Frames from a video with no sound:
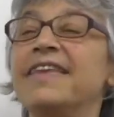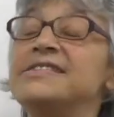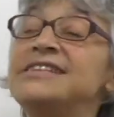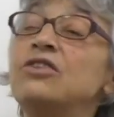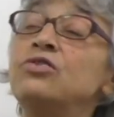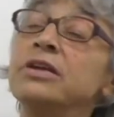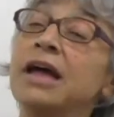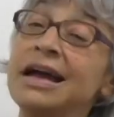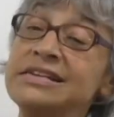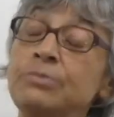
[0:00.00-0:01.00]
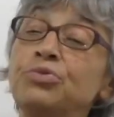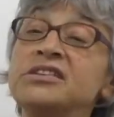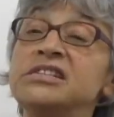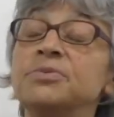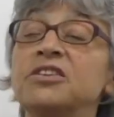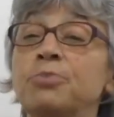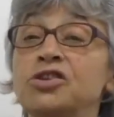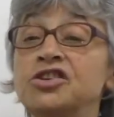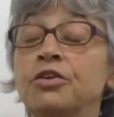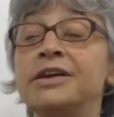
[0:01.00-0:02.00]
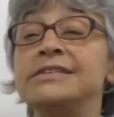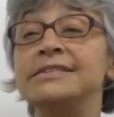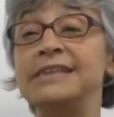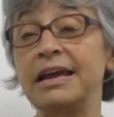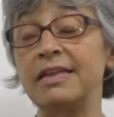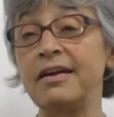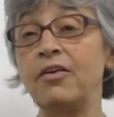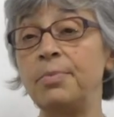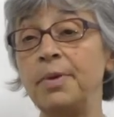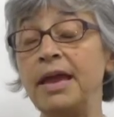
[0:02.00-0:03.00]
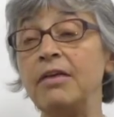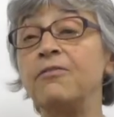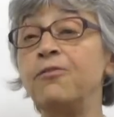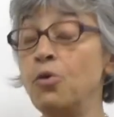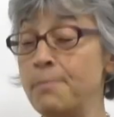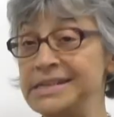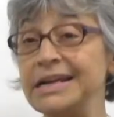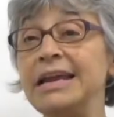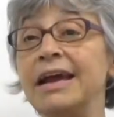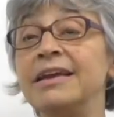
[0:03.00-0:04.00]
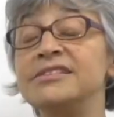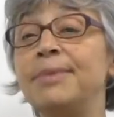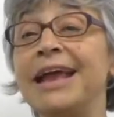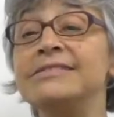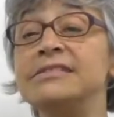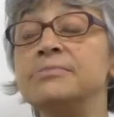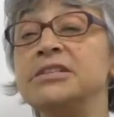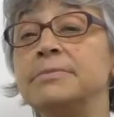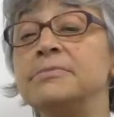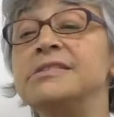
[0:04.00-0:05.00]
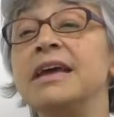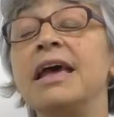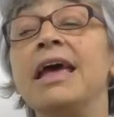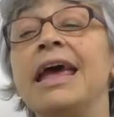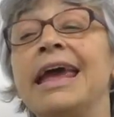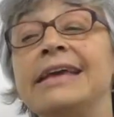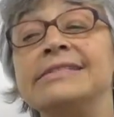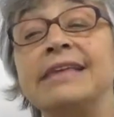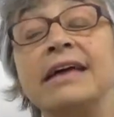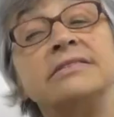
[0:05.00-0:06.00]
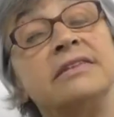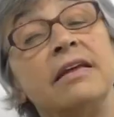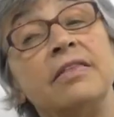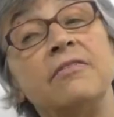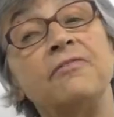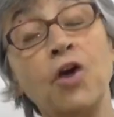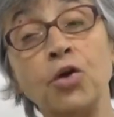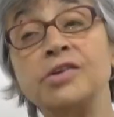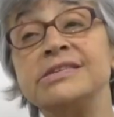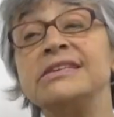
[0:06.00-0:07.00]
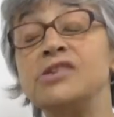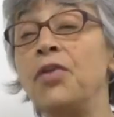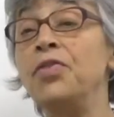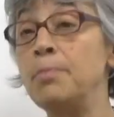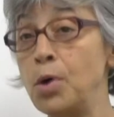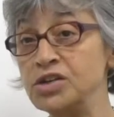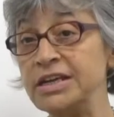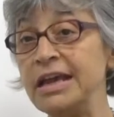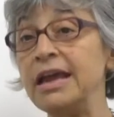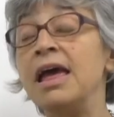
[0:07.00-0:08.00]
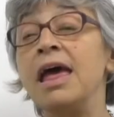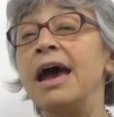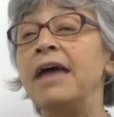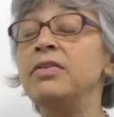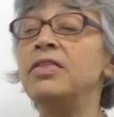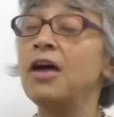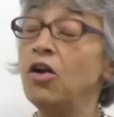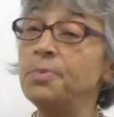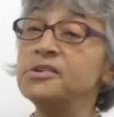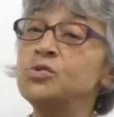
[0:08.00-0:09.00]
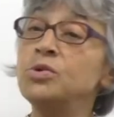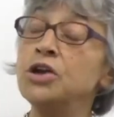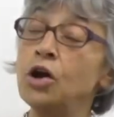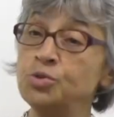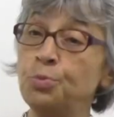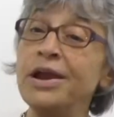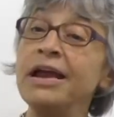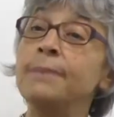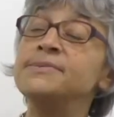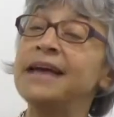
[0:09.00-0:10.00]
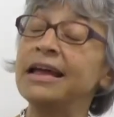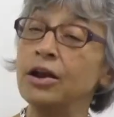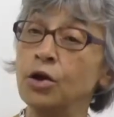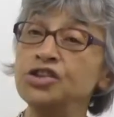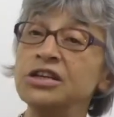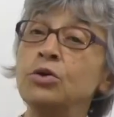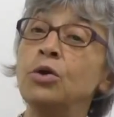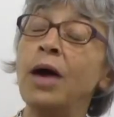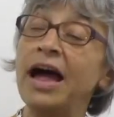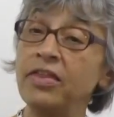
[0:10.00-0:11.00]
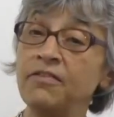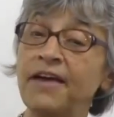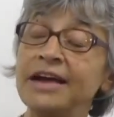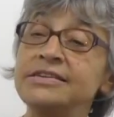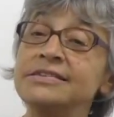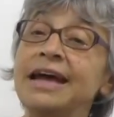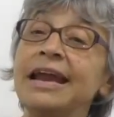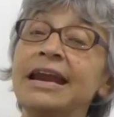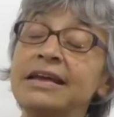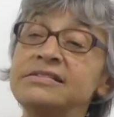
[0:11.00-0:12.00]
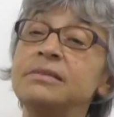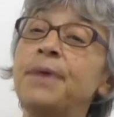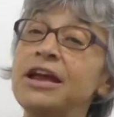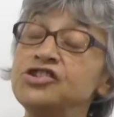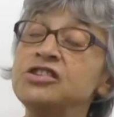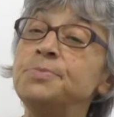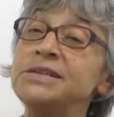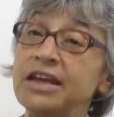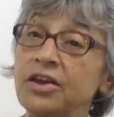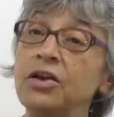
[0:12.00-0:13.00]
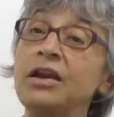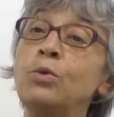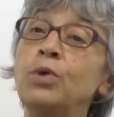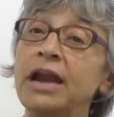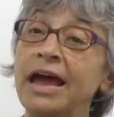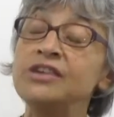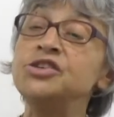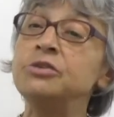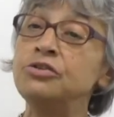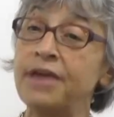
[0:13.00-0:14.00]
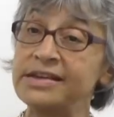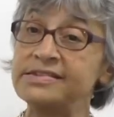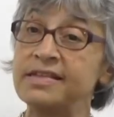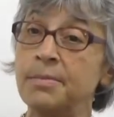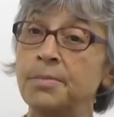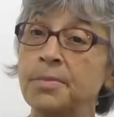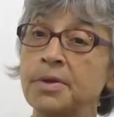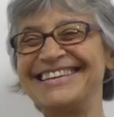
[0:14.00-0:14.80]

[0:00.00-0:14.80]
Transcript: The central guiding principle of body-oriented psychotherapy for medically unexplained symptoms is that the focus is on the body, and the therapist will not bring up psychological or other factors unless the patient particularly would like to address them.